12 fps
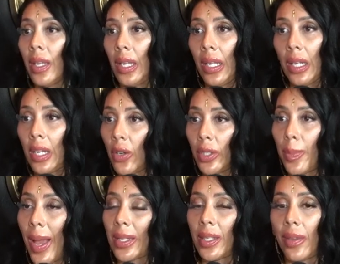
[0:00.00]
it, goes
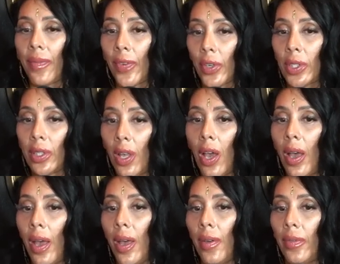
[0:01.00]
back to the first
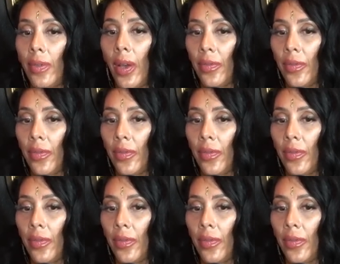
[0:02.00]
law of,